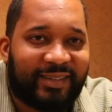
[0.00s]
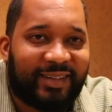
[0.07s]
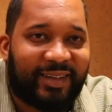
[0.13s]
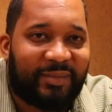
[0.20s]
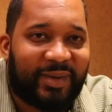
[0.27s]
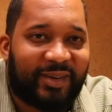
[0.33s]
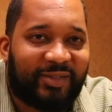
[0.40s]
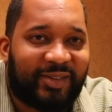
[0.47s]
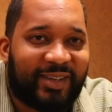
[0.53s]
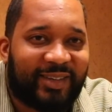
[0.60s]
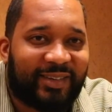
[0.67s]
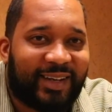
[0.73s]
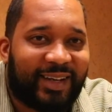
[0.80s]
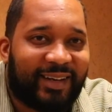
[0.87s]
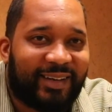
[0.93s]
on my
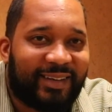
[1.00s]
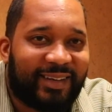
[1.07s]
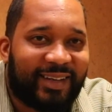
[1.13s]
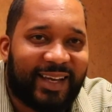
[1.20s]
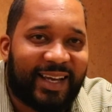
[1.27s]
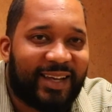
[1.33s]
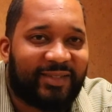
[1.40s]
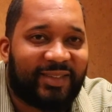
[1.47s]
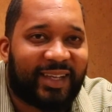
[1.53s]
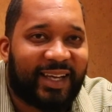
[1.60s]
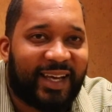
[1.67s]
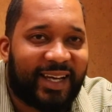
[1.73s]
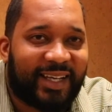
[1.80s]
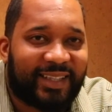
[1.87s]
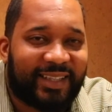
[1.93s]
refrigerator. I ain't even
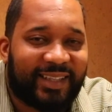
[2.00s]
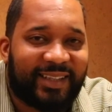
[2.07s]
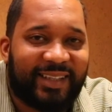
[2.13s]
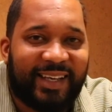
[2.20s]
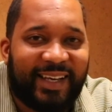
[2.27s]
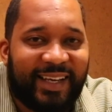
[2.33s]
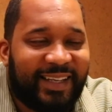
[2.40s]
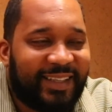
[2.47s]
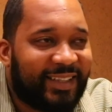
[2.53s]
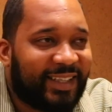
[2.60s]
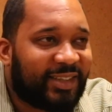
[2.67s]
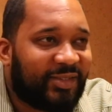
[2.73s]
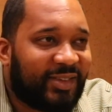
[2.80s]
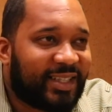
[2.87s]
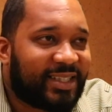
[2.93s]
cash it
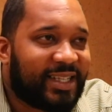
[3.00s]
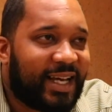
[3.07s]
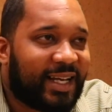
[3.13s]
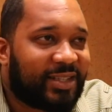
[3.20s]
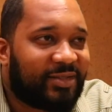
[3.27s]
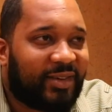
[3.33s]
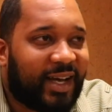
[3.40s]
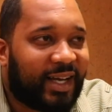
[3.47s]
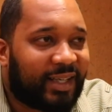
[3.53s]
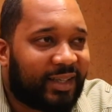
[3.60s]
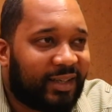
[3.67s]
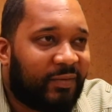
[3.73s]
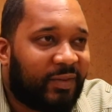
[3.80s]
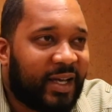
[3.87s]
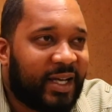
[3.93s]
just for the
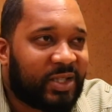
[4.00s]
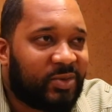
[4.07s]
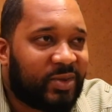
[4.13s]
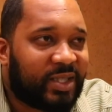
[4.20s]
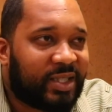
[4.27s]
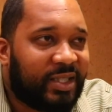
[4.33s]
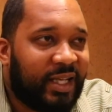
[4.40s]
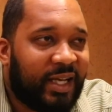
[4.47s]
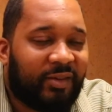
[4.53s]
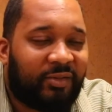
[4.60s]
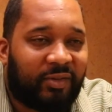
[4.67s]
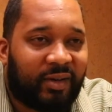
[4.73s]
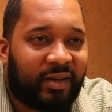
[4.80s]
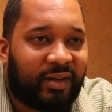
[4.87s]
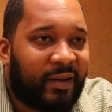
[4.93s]
satisfaction. Things was
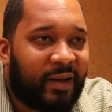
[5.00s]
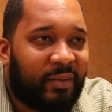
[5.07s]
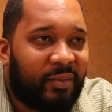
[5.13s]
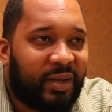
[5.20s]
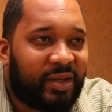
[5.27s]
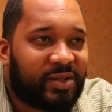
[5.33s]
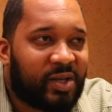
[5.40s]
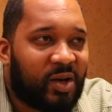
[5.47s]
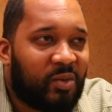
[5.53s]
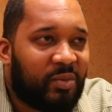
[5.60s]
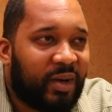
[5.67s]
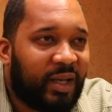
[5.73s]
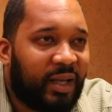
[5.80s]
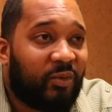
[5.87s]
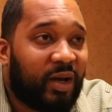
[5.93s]
different. It'd be so
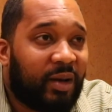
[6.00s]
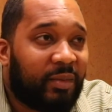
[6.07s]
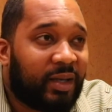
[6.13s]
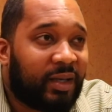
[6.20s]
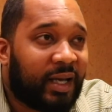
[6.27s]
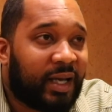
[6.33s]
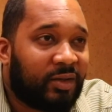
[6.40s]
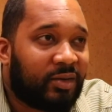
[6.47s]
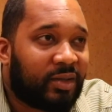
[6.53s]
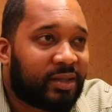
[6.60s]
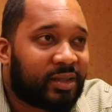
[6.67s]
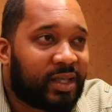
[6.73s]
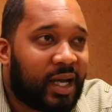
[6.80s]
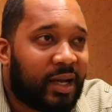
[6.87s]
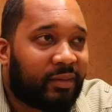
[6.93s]
many women that doing the
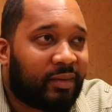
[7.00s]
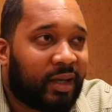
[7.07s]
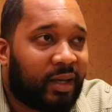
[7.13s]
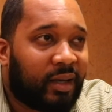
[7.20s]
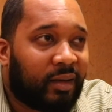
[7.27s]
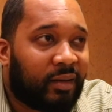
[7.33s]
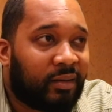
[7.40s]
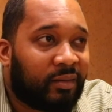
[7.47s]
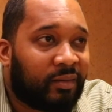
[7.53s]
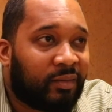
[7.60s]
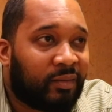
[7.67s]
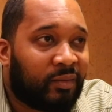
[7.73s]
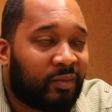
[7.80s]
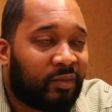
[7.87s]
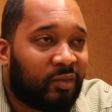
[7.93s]
same thing
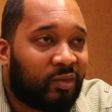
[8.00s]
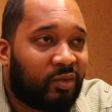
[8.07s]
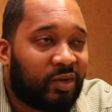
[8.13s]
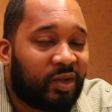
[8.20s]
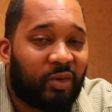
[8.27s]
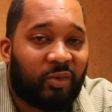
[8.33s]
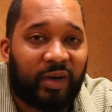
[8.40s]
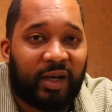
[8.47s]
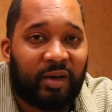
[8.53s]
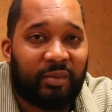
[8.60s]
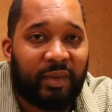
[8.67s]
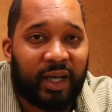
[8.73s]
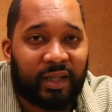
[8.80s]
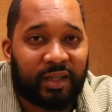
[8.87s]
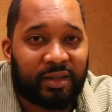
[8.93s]
the real
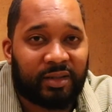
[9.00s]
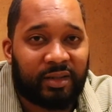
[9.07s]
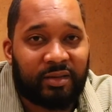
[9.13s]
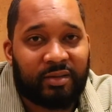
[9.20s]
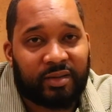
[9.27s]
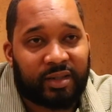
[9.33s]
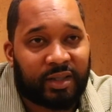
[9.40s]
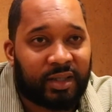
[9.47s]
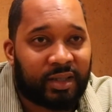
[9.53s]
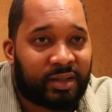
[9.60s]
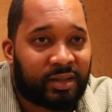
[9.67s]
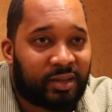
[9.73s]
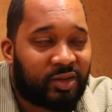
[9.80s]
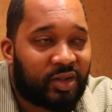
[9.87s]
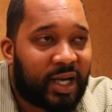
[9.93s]
man is doing
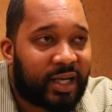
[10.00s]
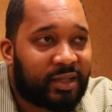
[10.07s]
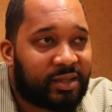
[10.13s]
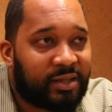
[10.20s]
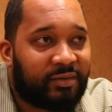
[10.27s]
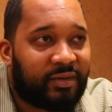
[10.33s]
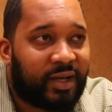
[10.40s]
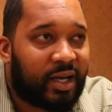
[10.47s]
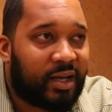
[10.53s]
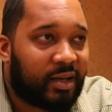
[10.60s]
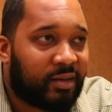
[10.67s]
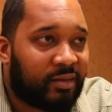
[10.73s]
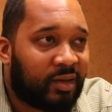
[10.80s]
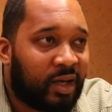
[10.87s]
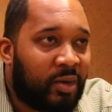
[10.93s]
is trying to survive.
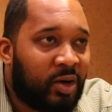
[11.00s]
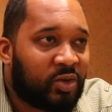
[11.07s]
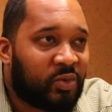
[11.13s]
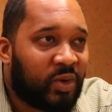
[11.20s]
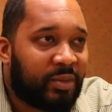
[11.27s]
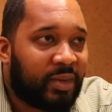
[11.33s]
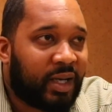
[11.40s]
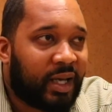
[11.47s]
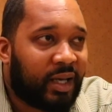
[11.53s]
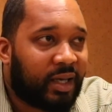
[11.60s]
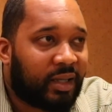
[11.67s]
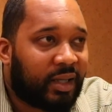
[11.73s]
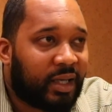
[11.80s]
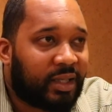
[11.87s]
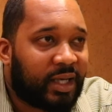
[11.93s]
Most women they
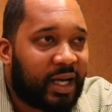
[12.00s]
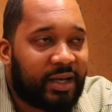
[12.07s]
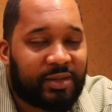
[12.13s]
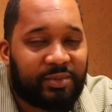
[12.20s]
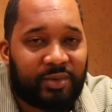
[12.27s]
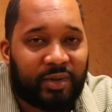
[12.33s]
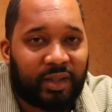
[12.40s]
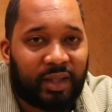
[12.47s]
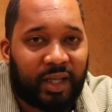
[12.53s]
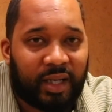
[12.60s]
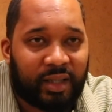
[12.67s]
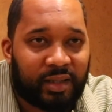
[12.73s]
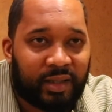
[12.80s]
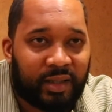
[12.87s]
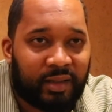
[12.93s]
get their child support
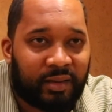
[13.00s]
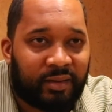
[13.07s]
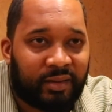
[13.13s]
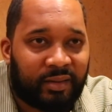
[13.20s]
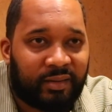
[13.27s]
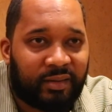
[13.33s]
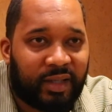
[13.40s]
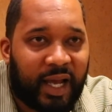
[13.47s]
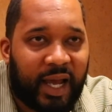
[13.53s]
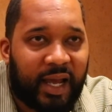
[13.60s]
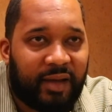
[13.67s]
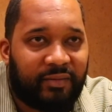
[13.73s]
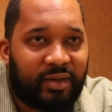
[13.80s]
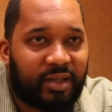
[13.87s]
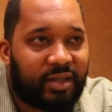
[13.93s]
checks and they
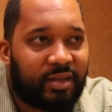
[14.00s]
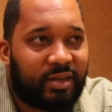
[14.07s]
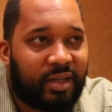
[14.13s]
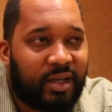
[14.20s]
ain't uh,